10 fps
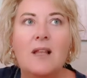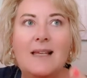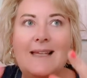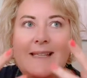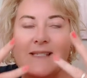
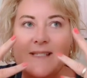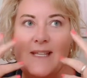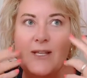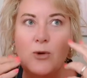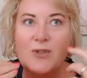
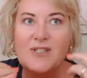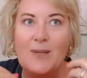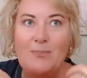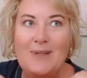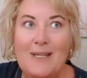listening, or
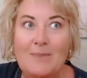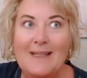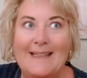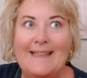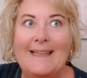
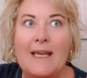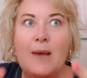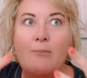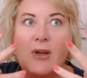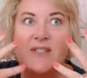subliminally
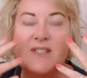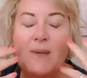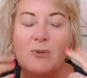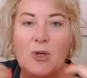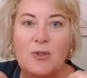my
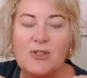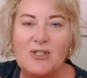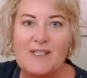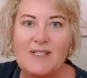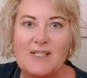
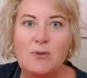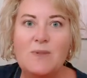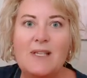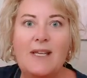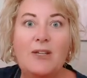subconscious is still
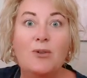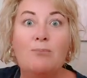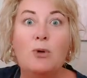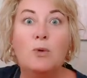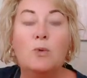taking
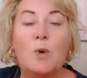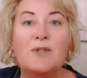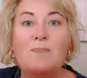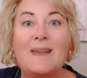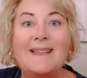on board
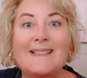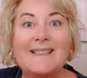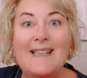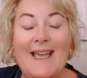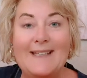what's being
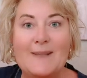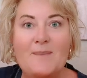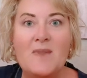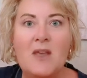said.